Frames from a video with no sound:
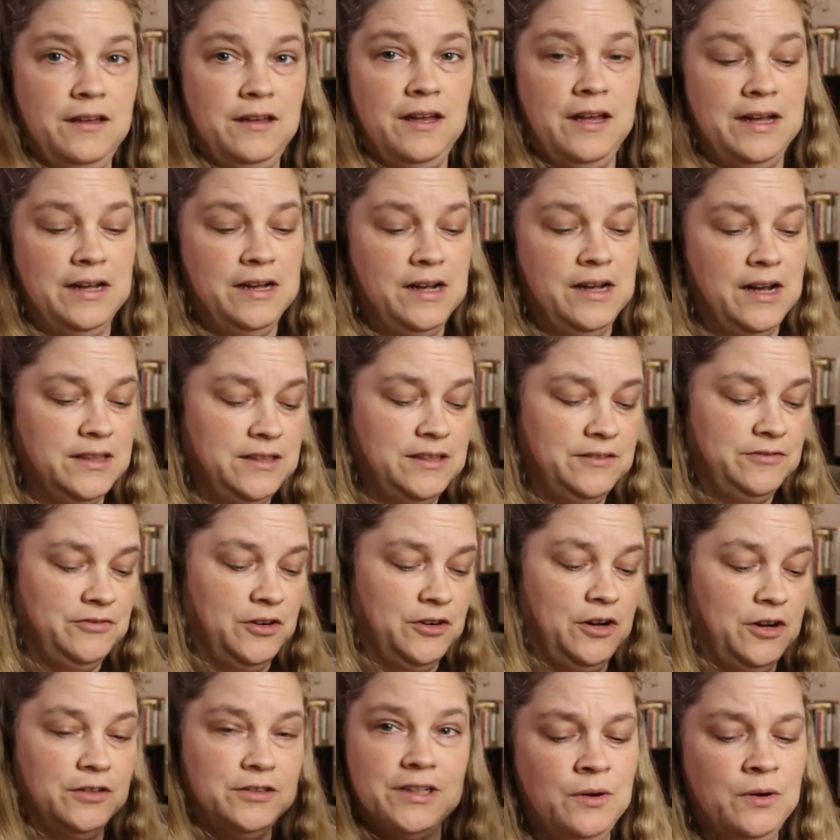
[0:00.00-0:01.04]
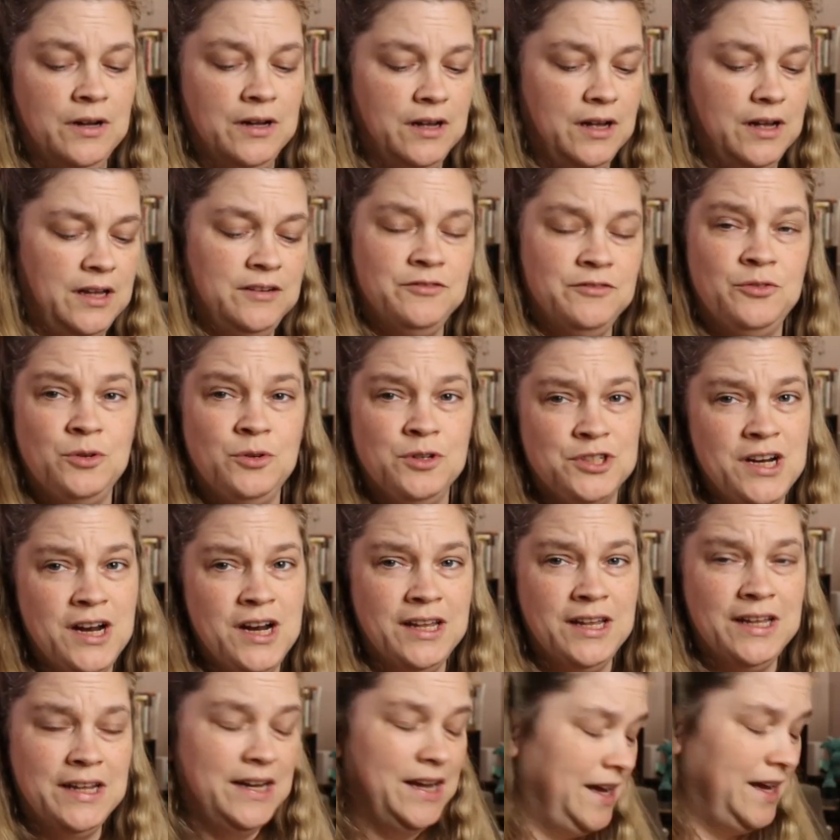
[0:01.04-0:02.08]
got the frog done.
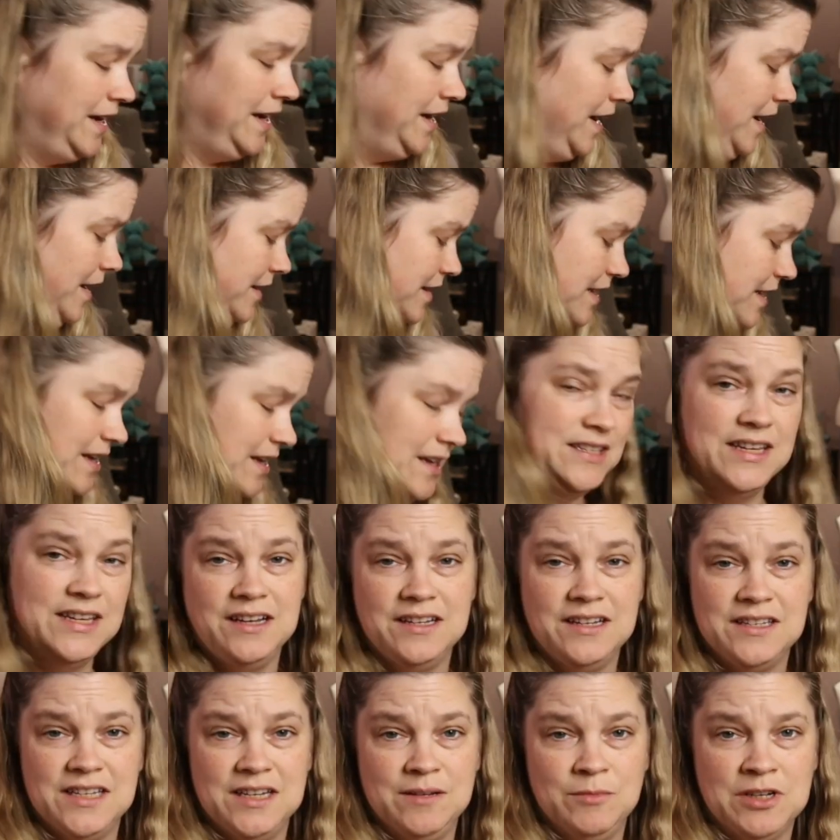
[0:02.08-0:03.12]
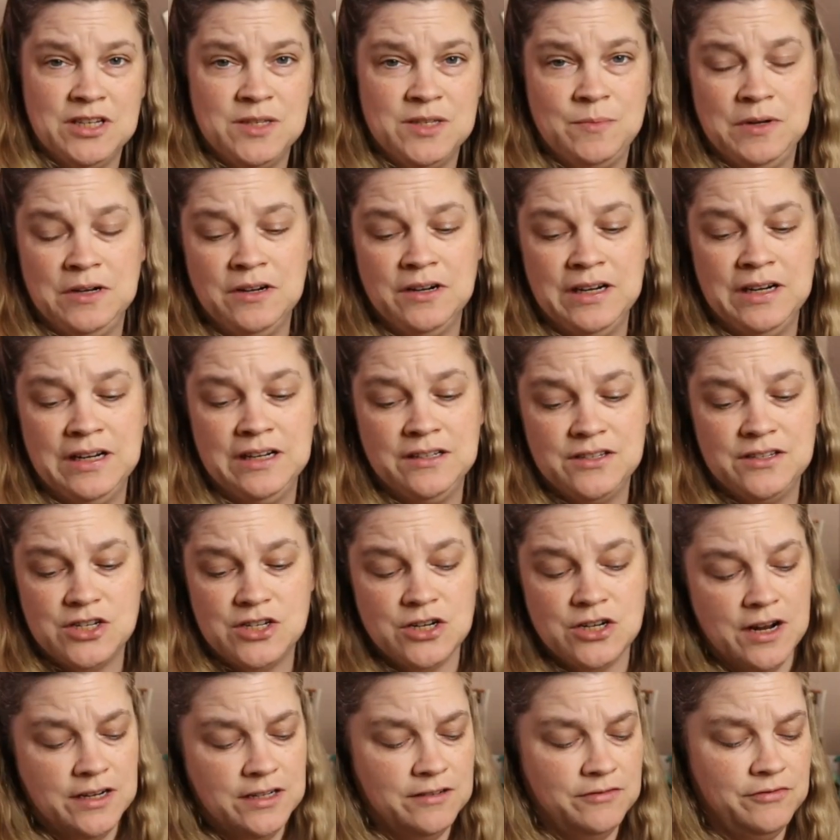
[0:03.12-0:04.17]
Unfortunately, I had the exact same experience
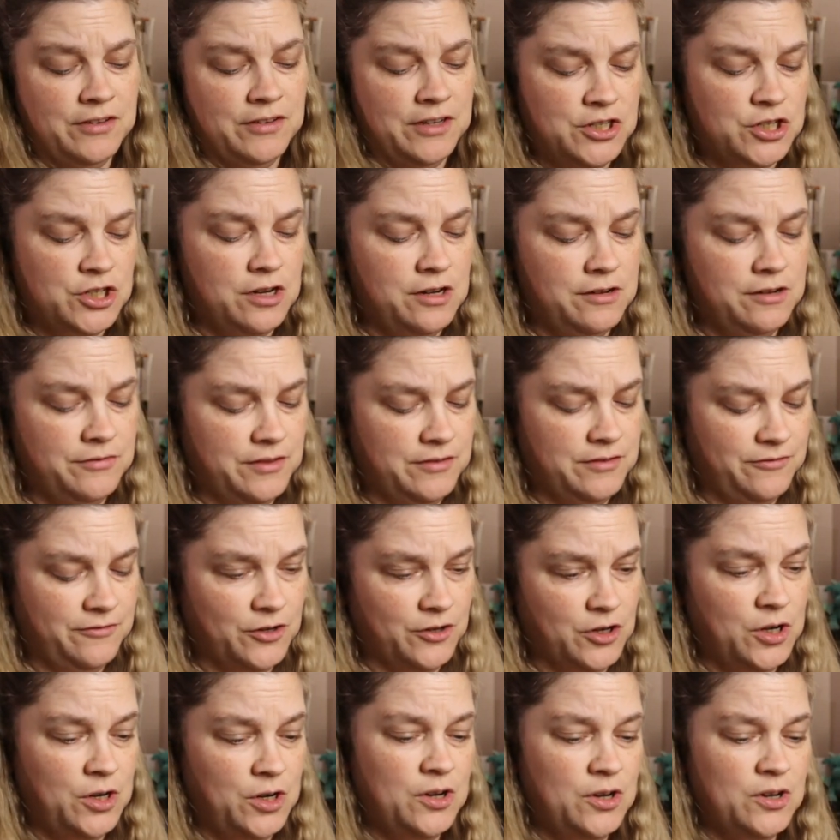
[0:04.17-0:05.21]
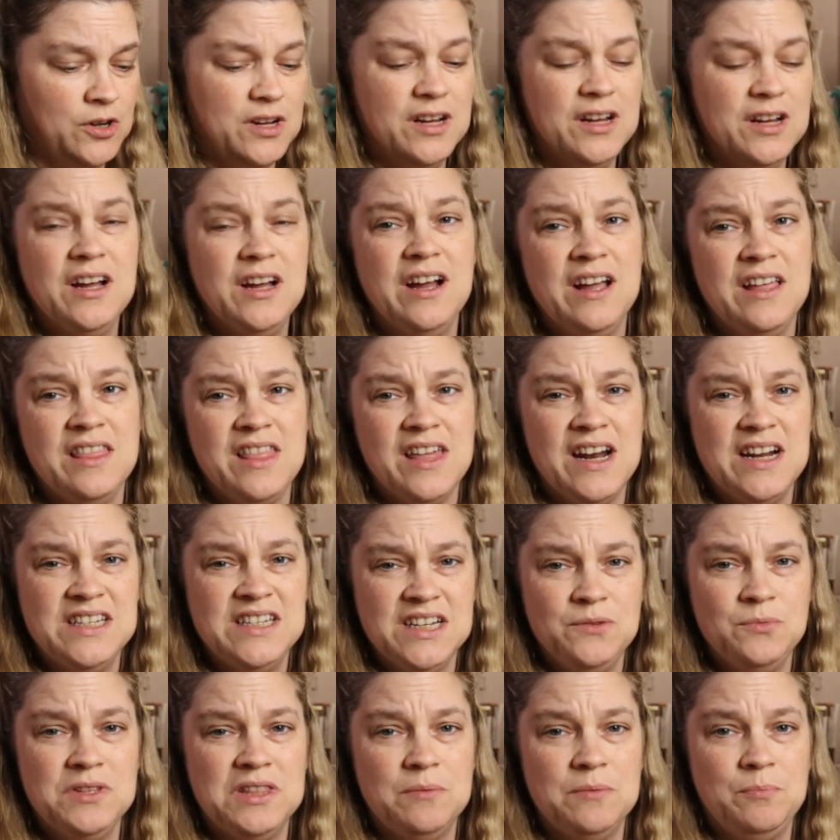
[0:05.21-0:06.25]
trying to finish off the frog that I did
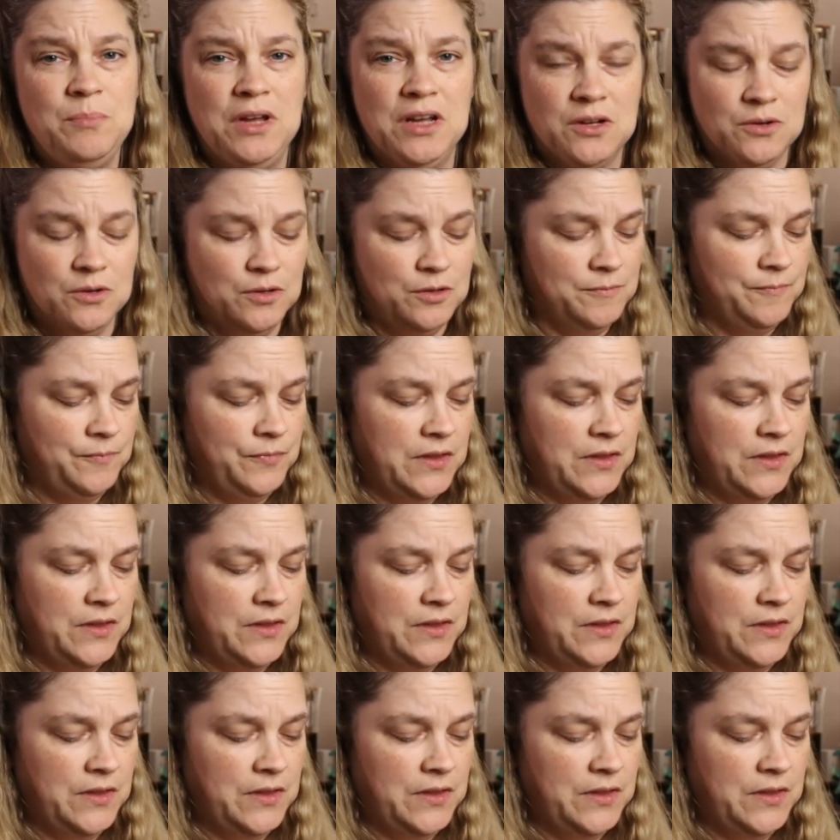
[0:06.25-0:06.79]
with the Pickle.